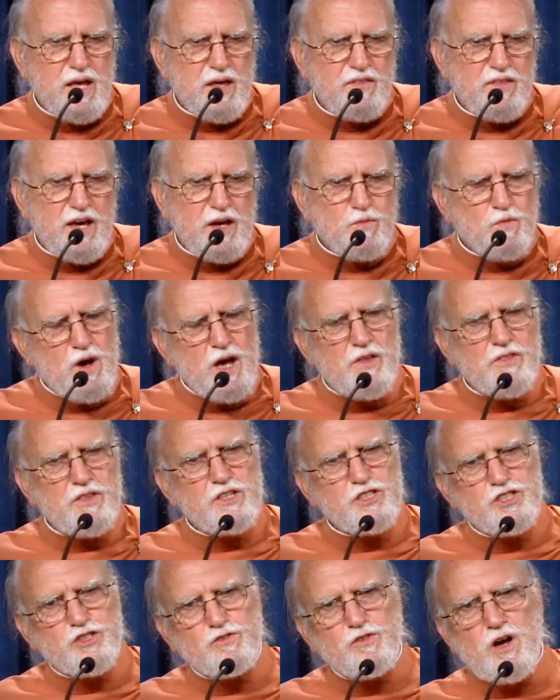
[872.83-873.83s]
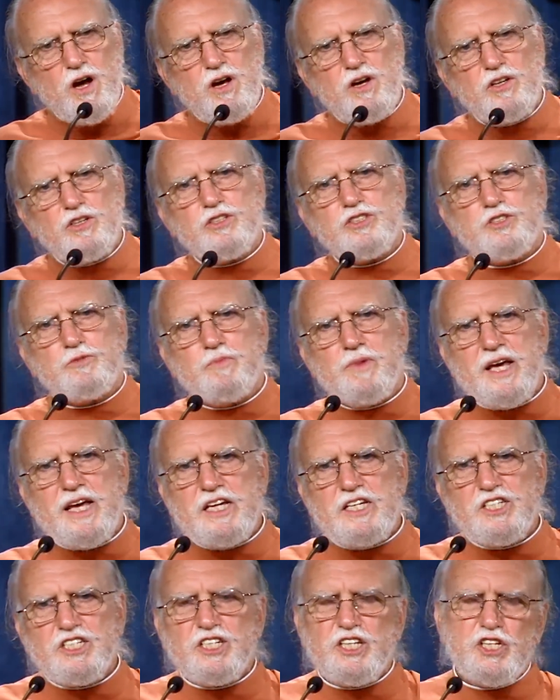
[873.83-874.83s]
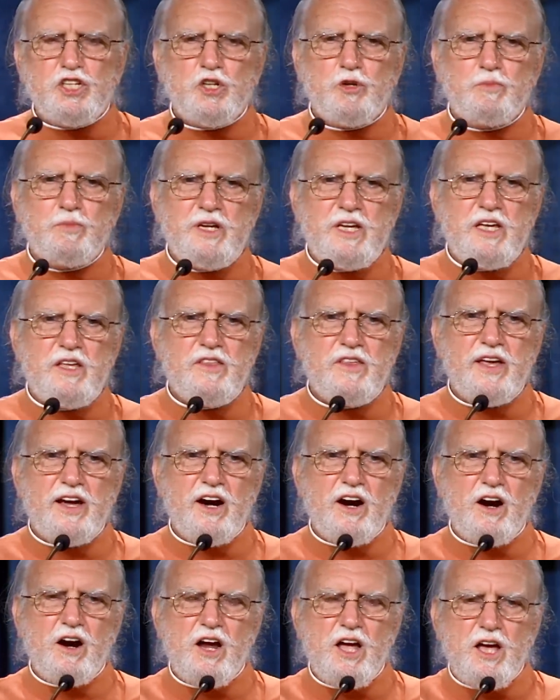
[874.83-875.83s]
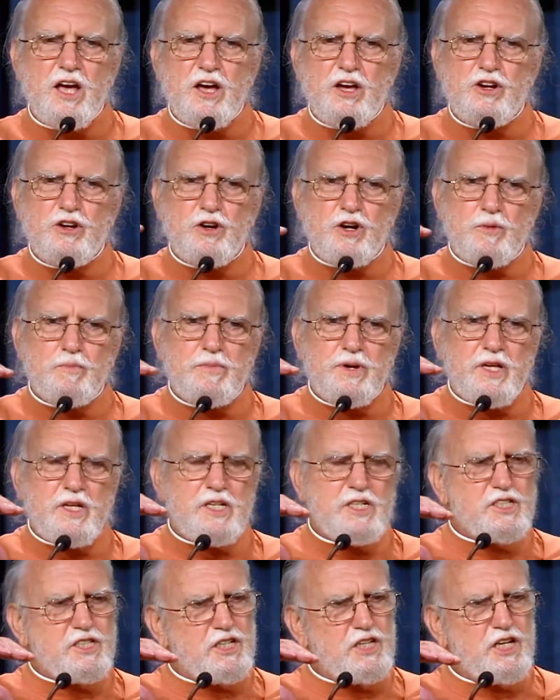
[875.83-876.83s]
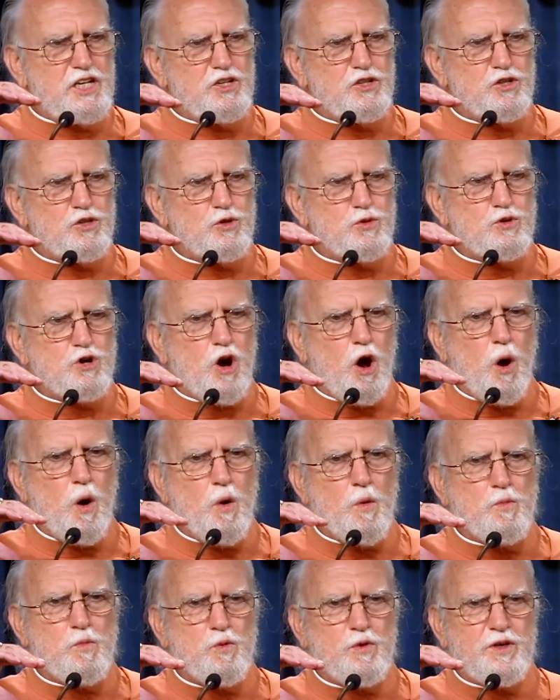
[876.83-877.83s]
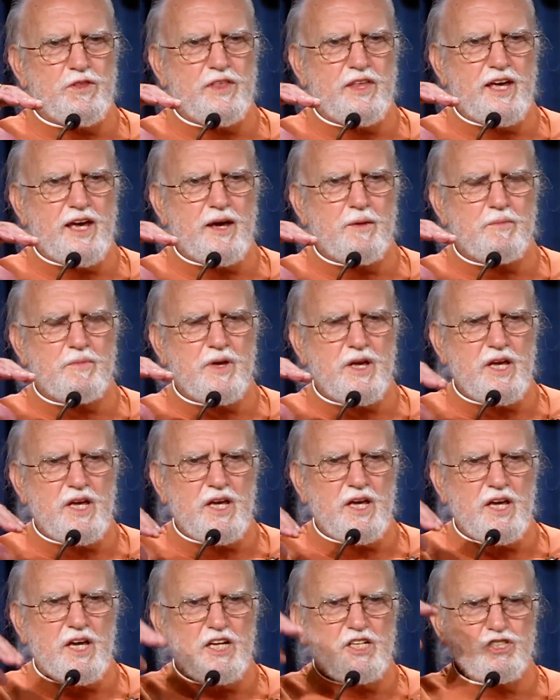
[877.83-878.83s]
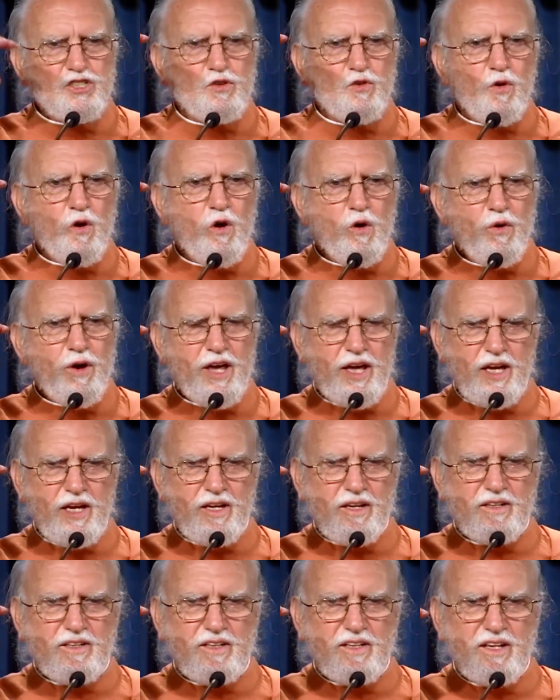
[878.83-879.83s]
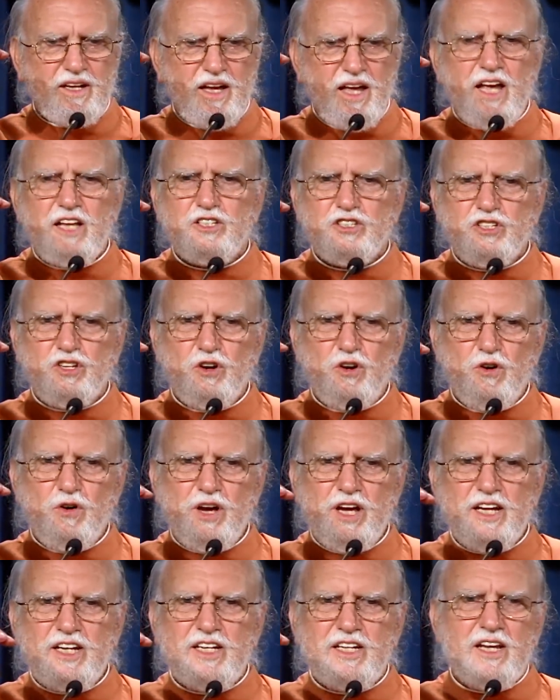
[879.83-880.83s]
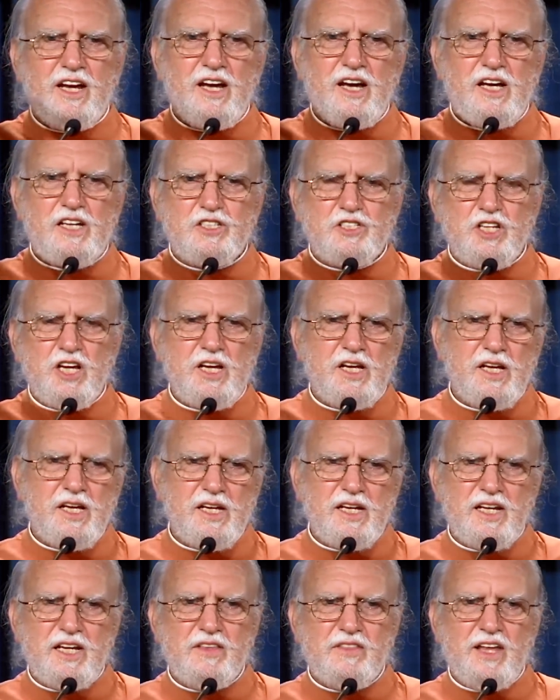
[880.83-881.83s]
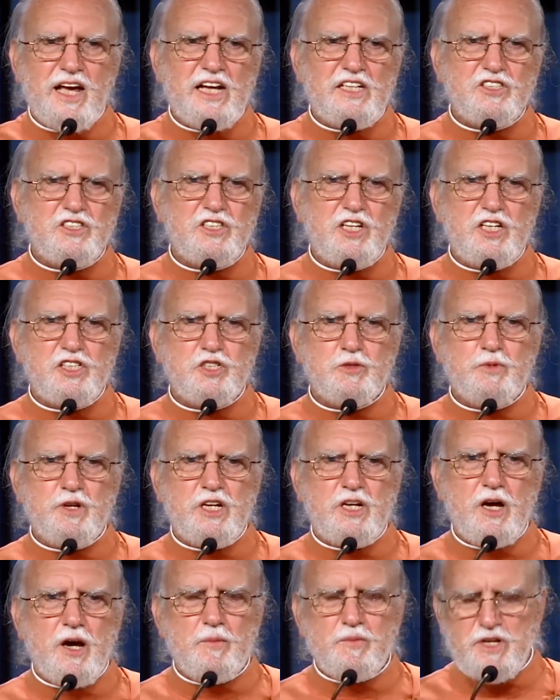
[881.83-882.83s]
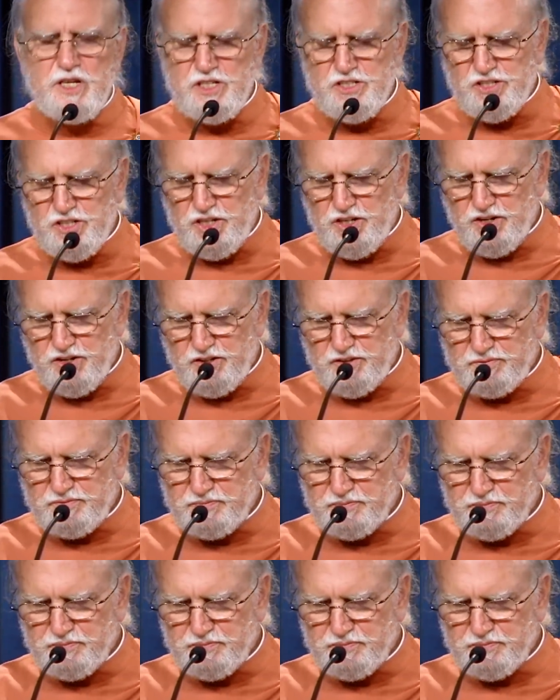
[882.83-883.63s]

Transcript: That while the struggles may still be there, your ability to cope with them is growing. And so it does, in that sense, become easier.